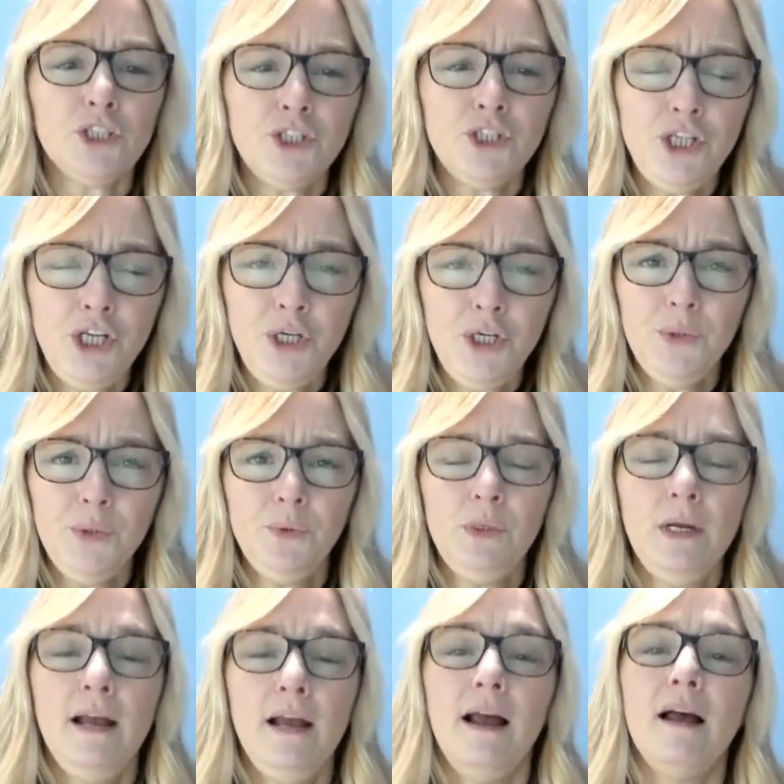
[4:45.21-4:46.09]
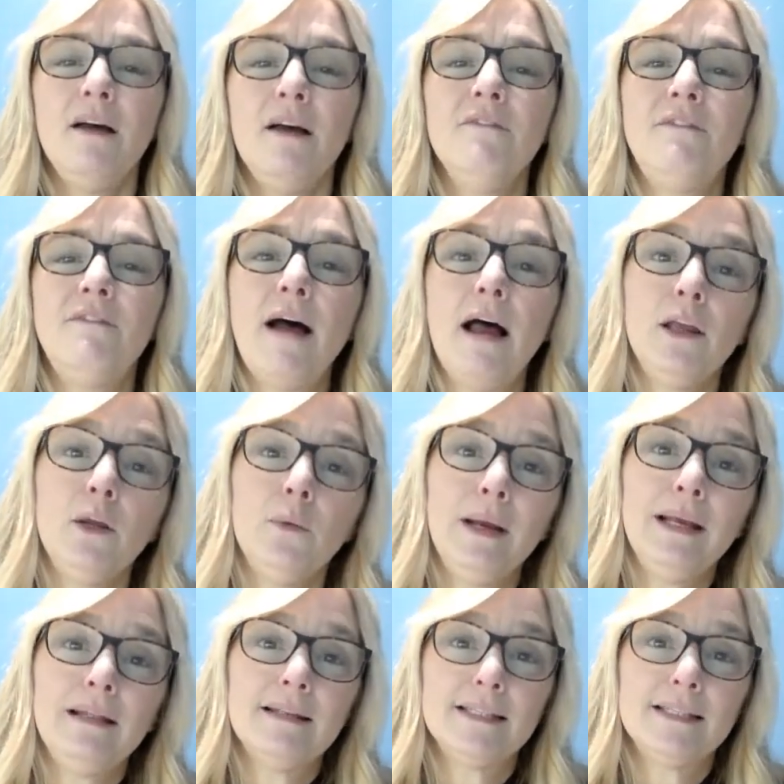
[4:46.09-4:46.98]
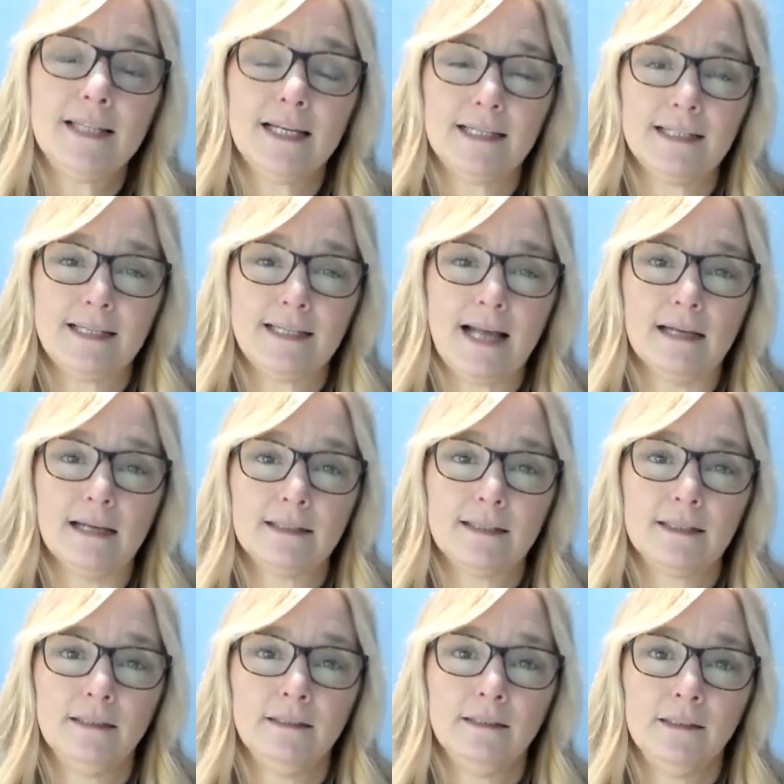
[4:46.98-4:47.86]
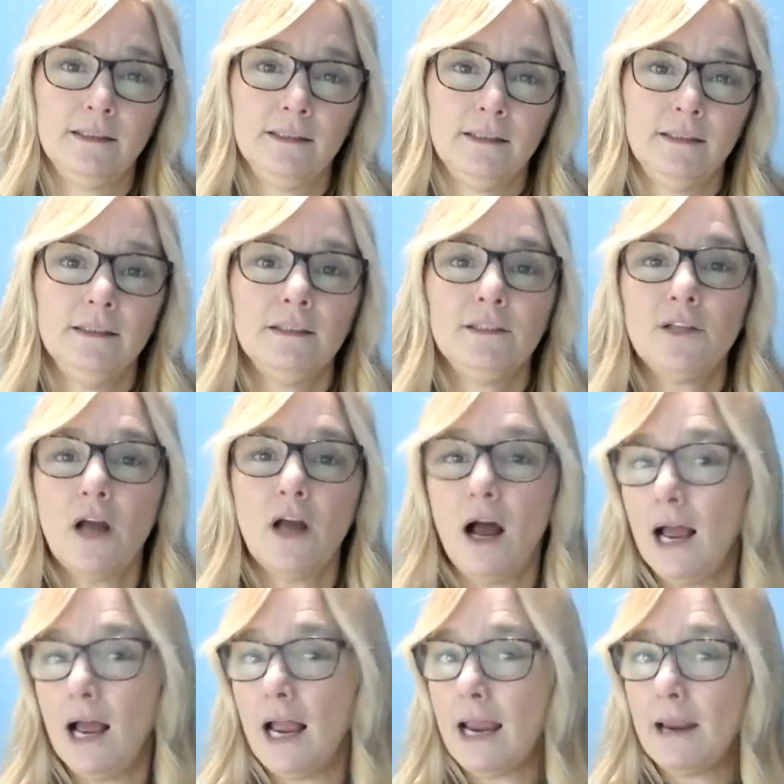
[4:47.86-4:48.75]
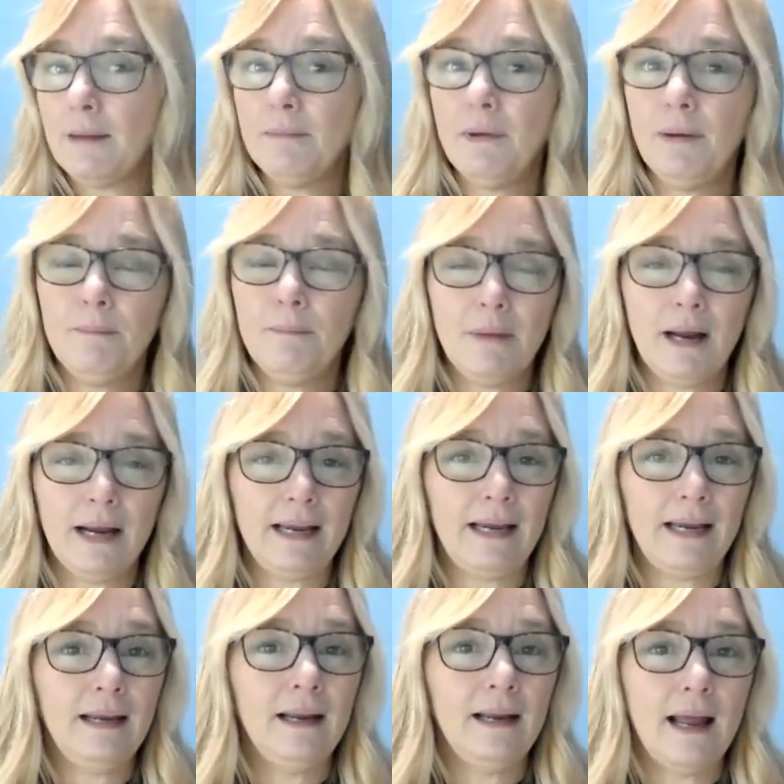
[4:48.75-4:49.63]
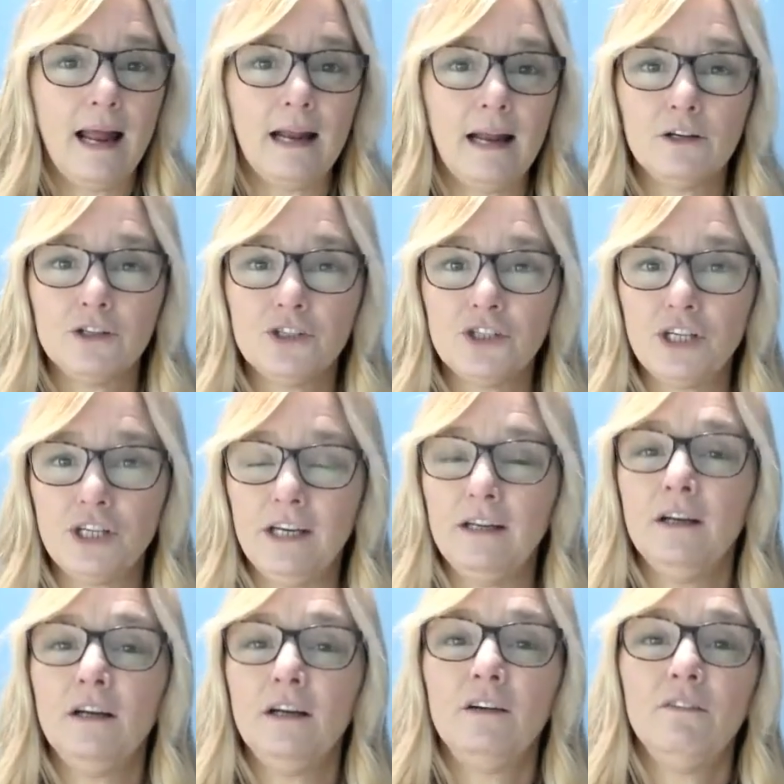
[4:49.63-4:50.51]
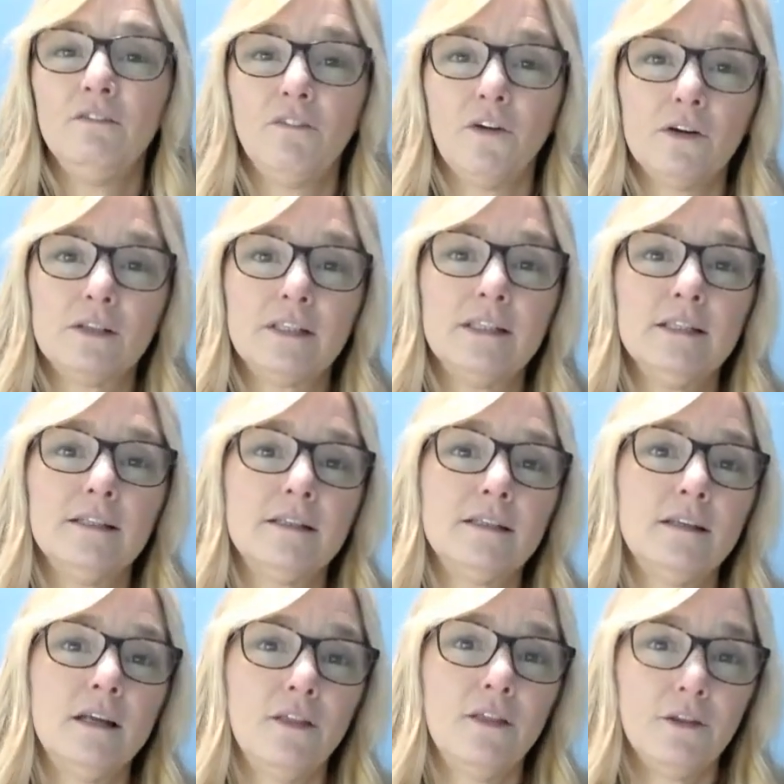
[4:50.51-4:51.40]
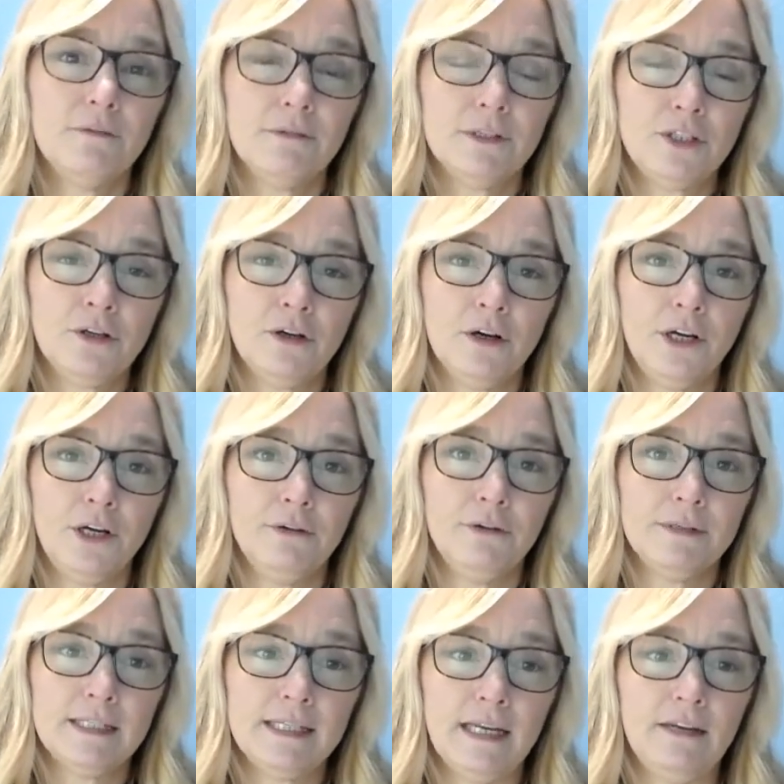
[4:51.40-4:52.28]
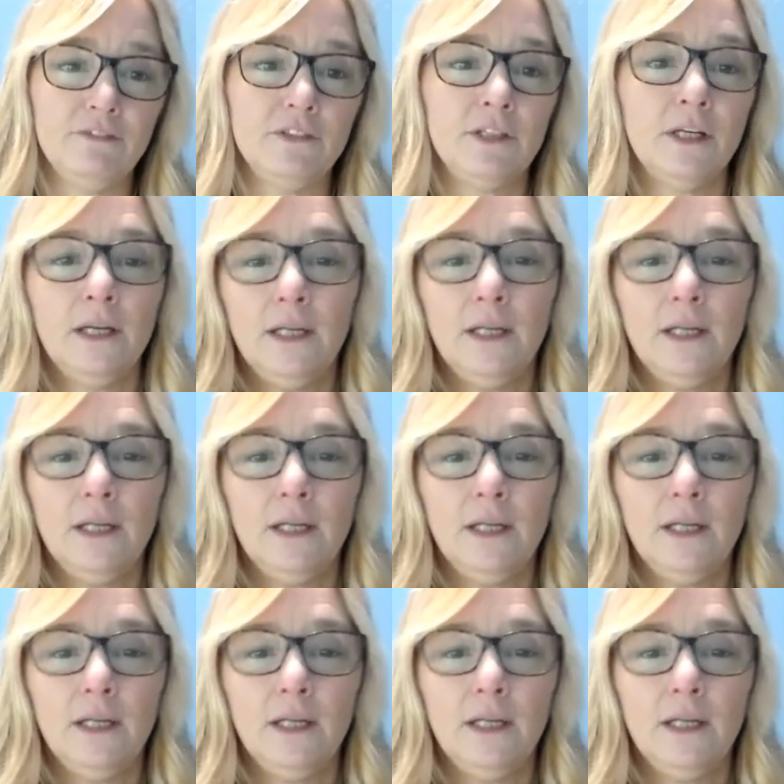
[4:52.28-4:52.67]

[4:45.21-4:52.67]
2, evaluate the success. Time, money, energy versus the return you received.